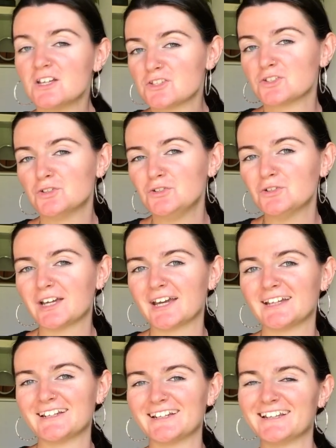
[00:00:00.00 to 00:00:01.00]
So you
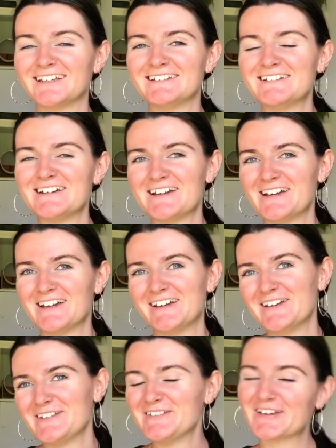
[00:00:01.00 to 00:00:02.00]
can
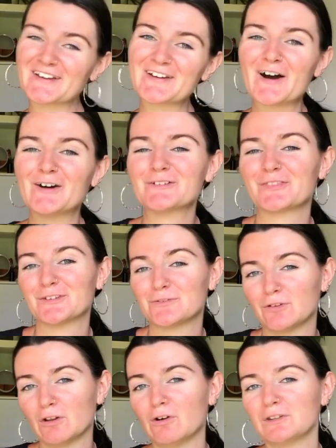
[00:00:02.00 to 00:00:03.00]
go the
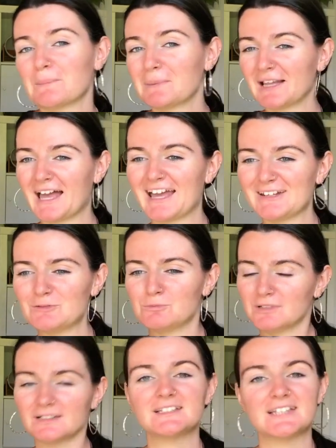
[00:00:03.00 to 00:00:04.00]
flow. The plant
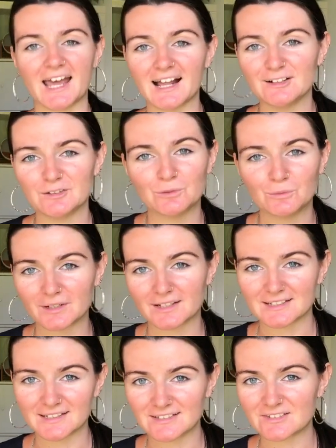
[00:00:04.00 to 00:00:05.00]
will tell you what
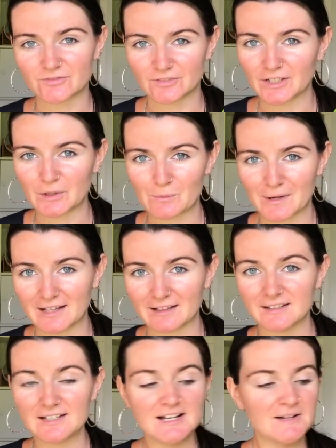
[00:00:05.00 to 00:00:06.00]
it needs really
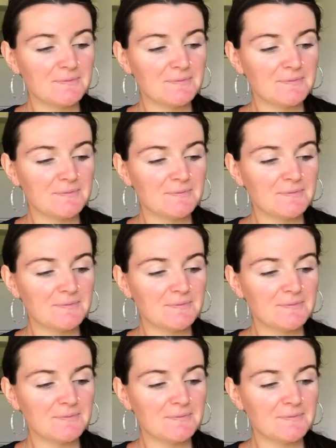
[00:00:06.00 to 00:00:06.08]
well.